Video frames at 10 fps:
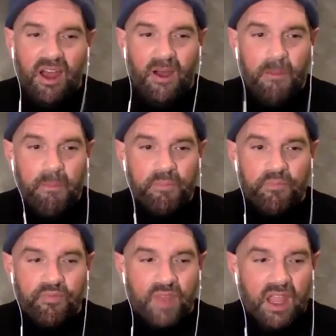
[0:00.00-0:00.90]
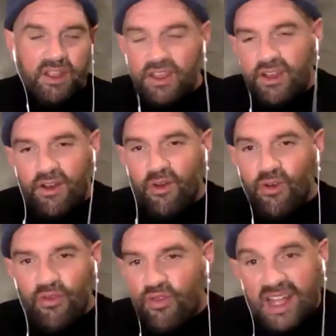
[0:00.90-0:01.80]
Um, you
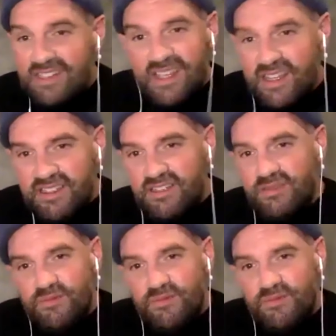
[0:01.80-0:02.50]
know, that's it.